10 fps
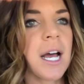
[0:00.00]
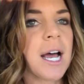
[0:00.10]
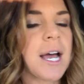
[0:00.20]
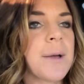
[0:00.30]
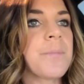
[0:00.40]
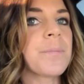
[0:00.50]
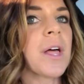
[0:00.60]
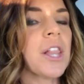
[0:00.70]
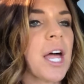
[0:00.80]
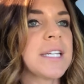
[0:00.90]

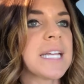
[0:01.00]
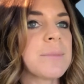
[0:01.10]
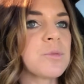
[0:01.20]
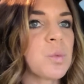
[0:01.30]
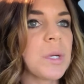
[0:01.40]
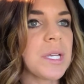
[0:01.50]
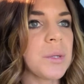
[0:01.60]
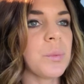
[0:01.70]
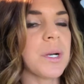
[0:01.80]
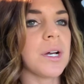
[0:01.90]
A lot of times
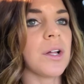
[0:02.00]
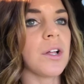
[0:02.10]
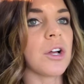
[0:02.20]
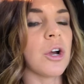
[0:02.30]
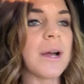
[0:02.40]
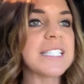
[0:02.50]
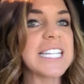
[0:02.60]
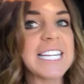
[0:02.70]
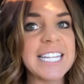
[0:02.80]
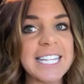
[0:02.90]
we will go out
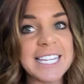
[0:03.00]
to eat,